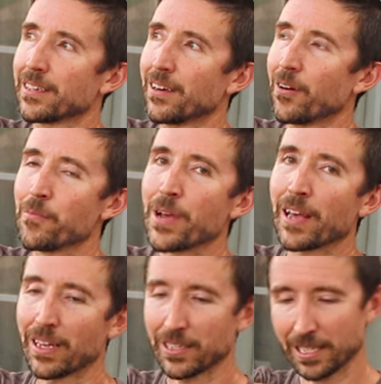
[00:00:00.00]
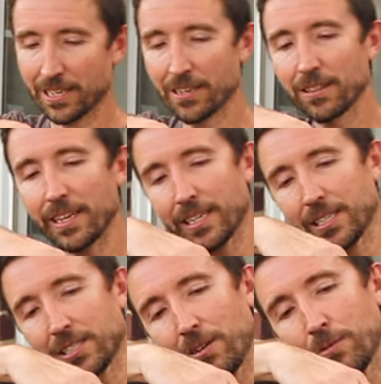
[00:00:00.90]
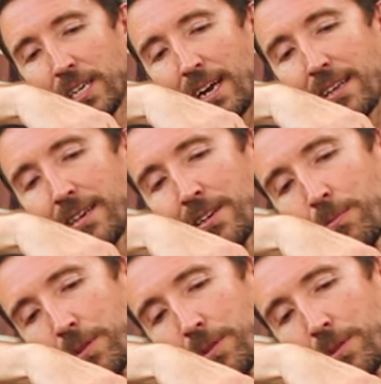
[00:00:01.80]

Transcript: Oh man, that just clicks so tightly into